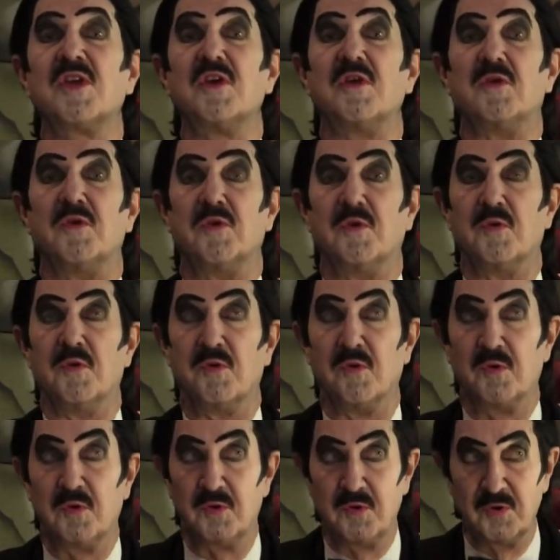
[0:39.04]

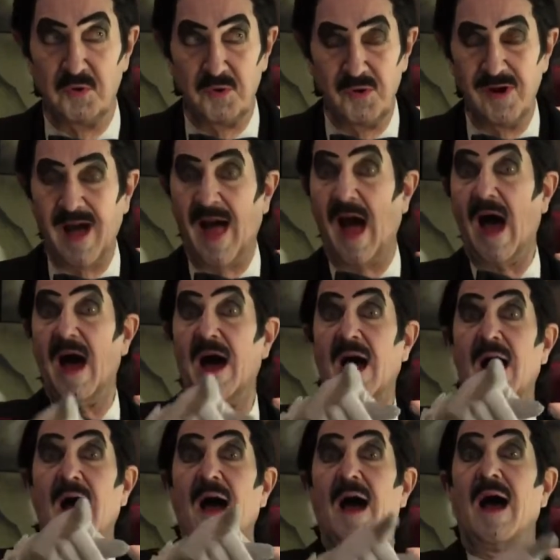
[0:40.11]
you
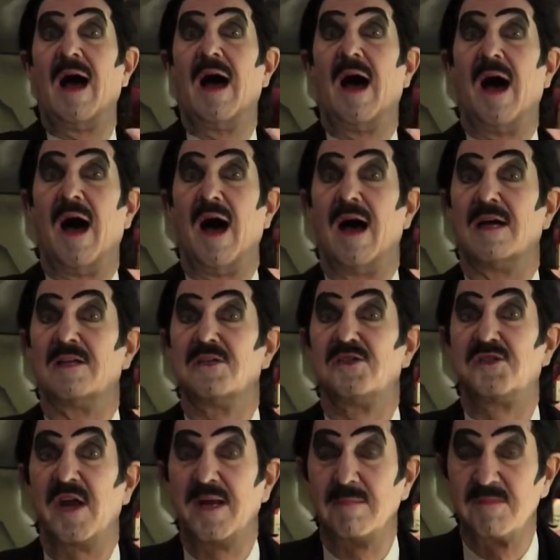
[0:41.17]

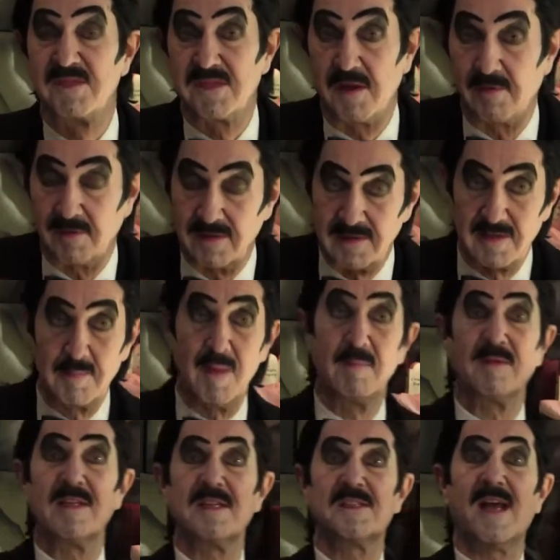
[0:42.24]
James Derrick. You
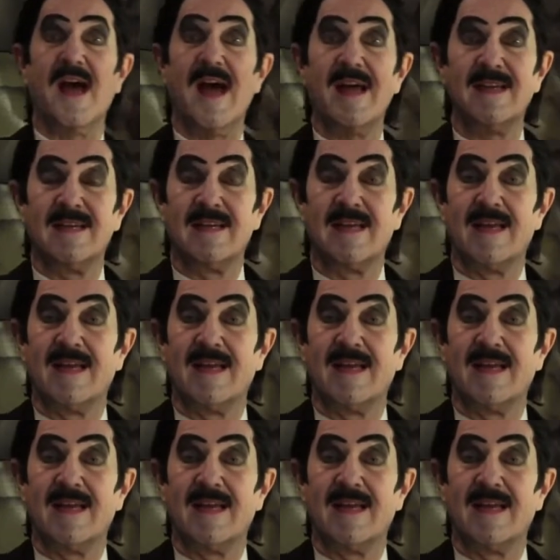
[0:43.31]
remember this guy?